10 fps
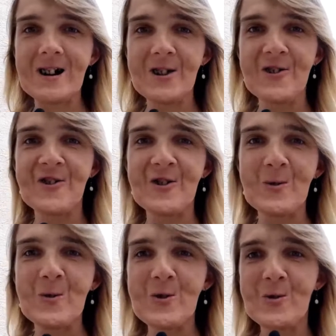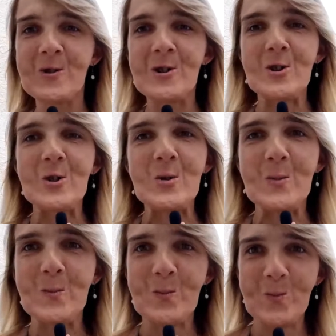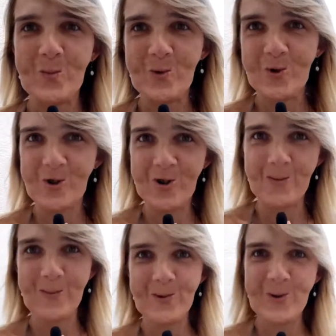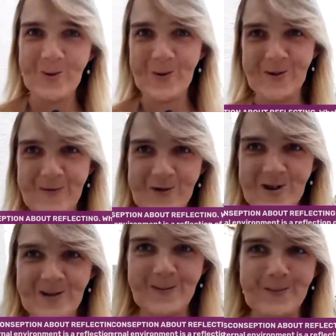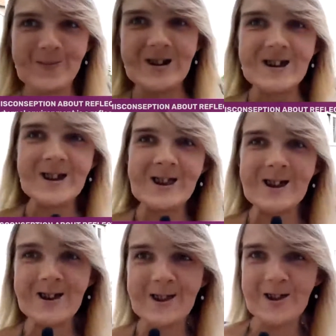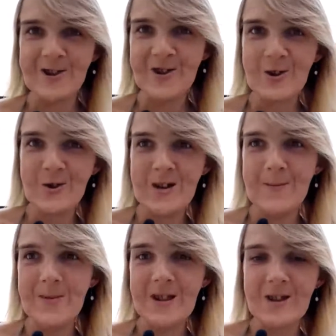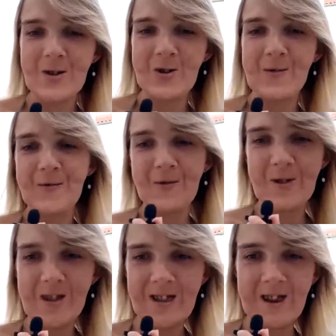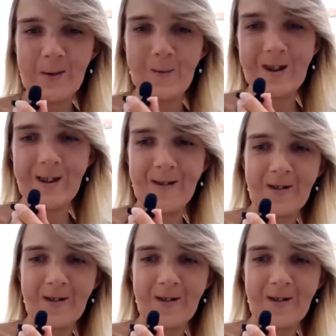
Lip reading: can't show you more beautiful places, just a bit of this one.